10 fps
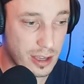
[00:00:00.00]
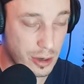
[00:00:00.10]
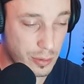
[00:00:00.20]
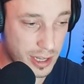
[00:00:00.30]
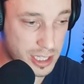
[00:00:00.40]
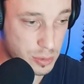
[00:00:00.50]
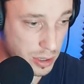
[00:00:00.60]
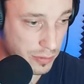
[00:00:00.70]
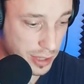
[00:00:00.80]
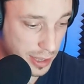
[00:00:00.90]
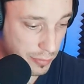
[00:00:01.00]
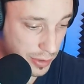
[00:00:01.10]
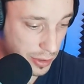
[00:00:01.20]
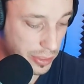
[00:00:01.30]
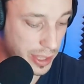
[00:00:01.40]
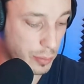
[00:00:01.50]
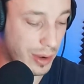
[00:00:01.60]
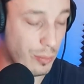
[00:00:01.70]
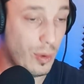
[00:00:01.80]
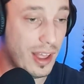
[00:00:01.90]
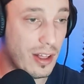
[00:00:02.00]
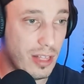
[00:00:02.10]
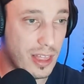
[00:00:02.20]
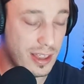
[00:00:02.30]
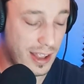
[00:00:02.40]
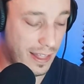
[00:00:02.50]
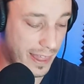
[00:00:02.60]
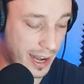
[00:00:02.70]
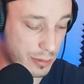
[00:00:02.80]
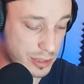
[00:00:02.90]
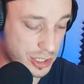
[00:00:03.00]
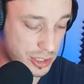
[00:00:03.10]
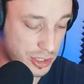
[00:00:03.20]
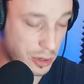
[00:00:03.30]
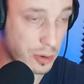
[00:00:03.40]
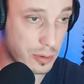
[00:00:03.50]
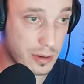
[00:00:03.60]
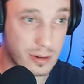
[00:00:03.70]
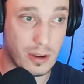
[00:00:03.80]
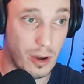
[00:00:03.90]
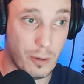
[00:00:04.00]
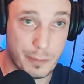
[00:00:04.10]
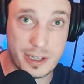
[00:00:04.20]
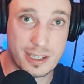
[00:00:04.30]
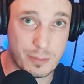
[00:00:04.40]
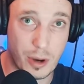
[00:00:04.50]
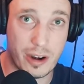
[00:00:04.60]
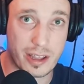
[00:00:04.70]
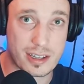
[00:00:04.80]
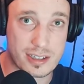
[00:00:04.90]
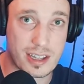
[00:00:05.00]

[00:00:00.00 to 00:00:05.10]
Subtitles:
When I swung for left field, it went well. And then I was shown, oh, PC modding is